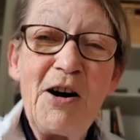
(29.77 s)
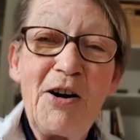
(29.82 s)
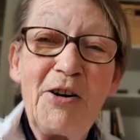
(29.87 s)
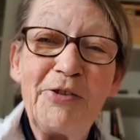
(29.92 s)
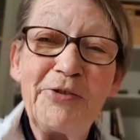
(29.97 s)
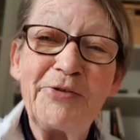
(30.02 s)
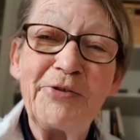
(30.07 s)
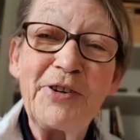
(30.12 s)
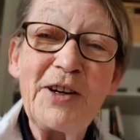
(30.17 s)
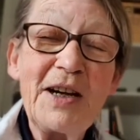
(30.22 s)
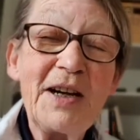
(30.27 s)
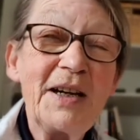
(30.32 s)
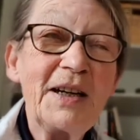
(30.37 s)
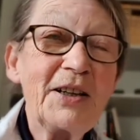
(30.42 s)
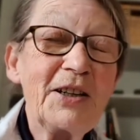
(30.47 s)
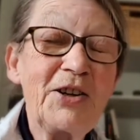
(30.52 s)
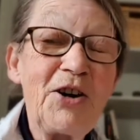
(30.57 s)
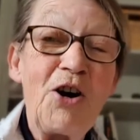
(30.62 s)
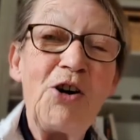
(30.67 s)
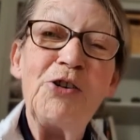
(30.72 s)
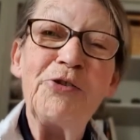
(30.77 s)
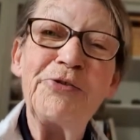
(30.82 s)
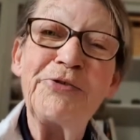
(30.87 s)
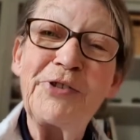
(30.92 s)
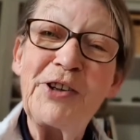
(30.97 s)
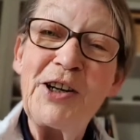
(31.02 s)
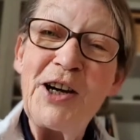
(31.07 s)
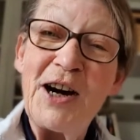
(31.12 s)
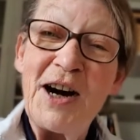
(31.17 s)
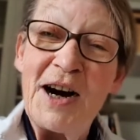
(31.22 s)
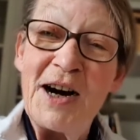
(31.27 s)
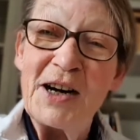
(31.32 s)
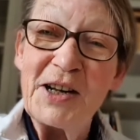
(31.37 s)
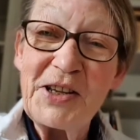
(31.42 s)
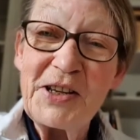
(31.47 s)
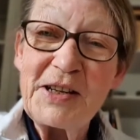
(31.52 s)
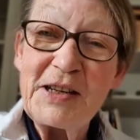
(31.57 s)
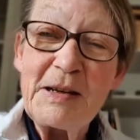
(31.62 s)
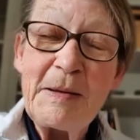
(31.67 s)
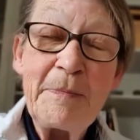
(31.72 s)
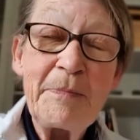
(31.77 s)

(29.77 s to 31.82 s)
of golf carts